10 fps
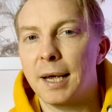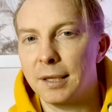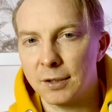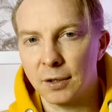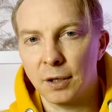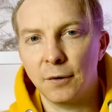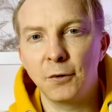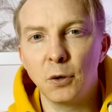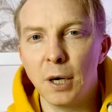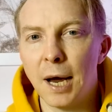Also,
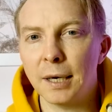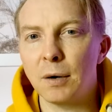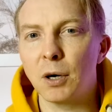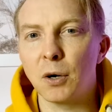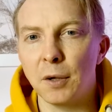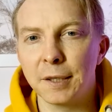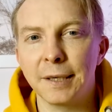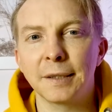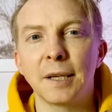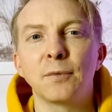if you like our
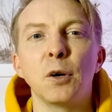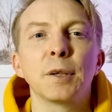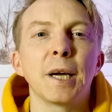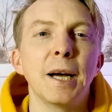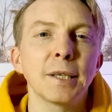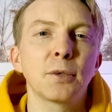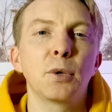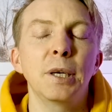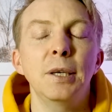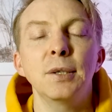content and want us
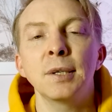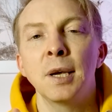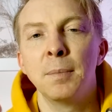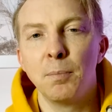to release